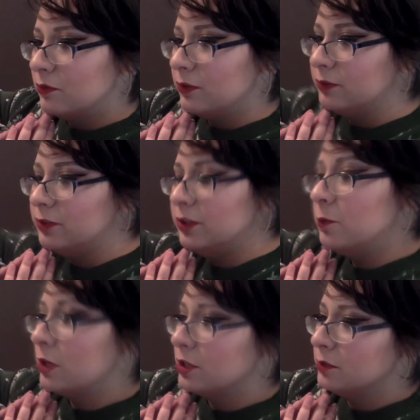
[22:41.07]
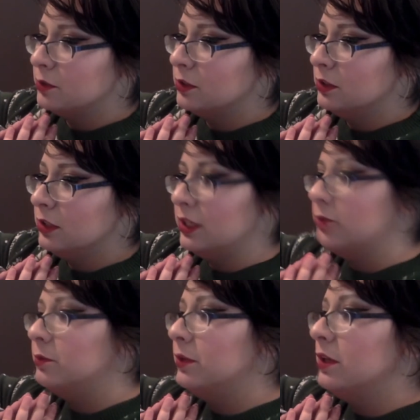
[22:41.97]
Feel free to watch them all, and I
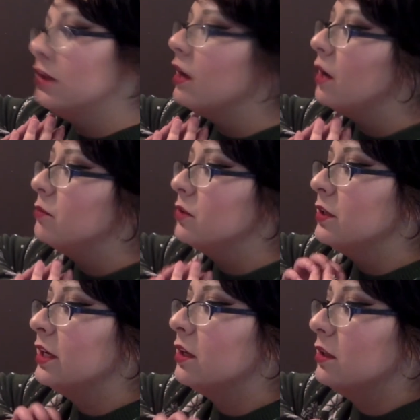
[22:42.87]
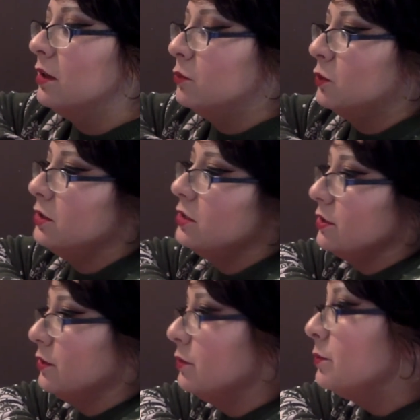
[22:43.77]
will be uploading a lot more
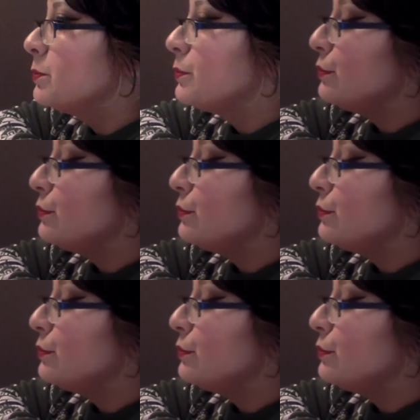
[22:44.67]
soon.